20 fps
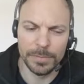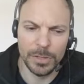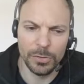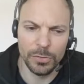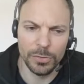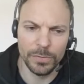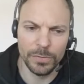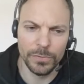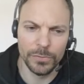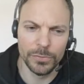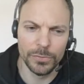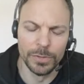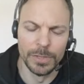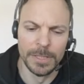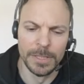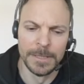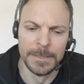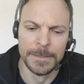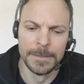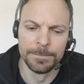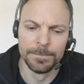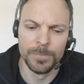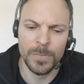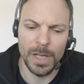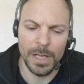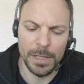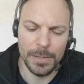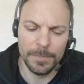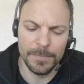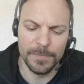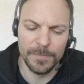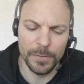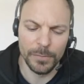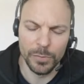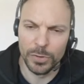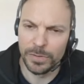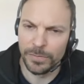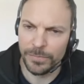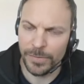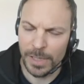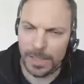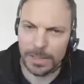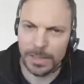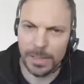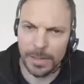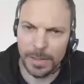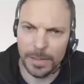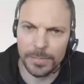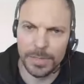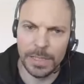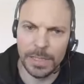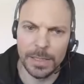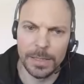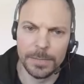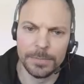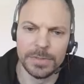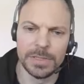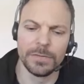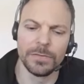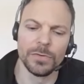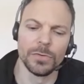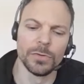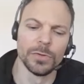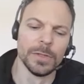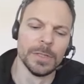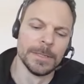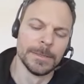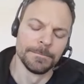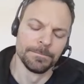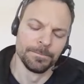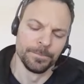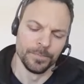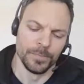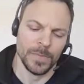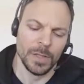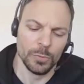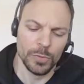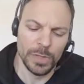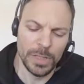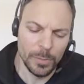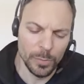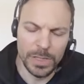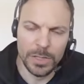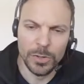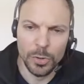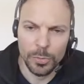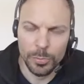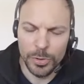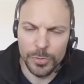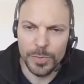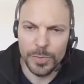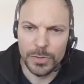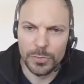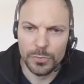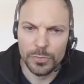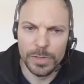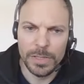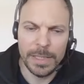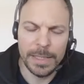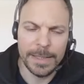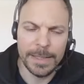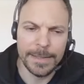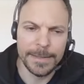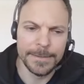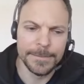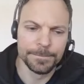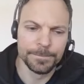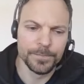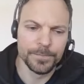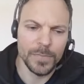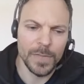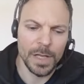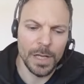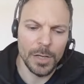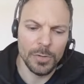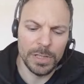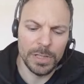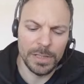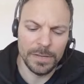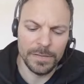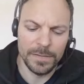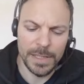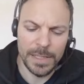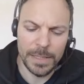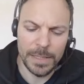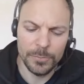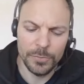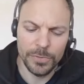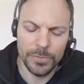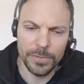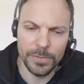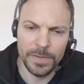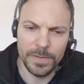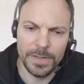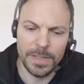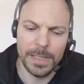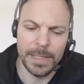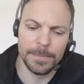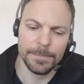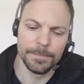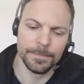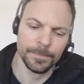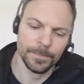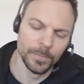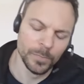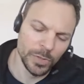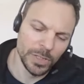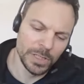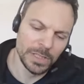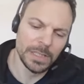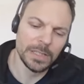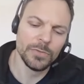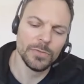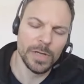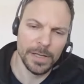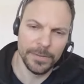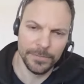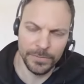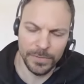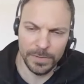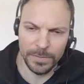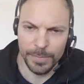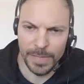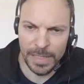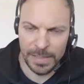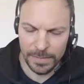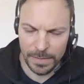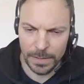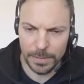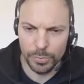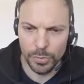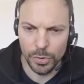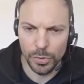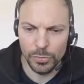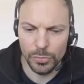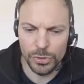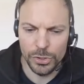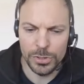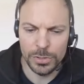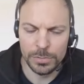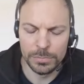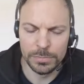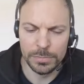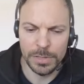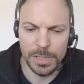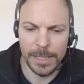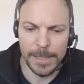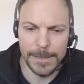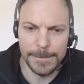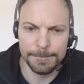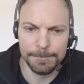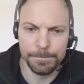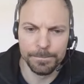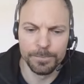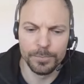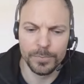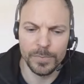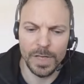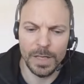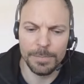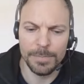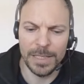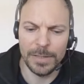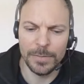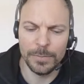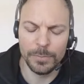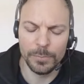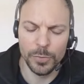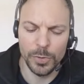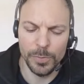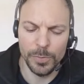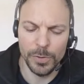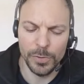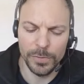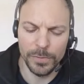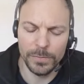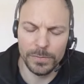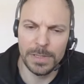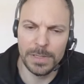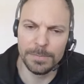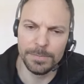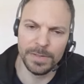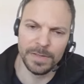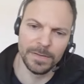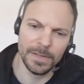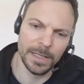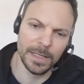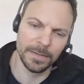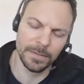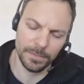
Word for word: but also um, for Volkswagen and other bigger companies. So we, we know what we're doing, and our understanding was all the time, we need to have this basic approach. Um, but what we also need, besides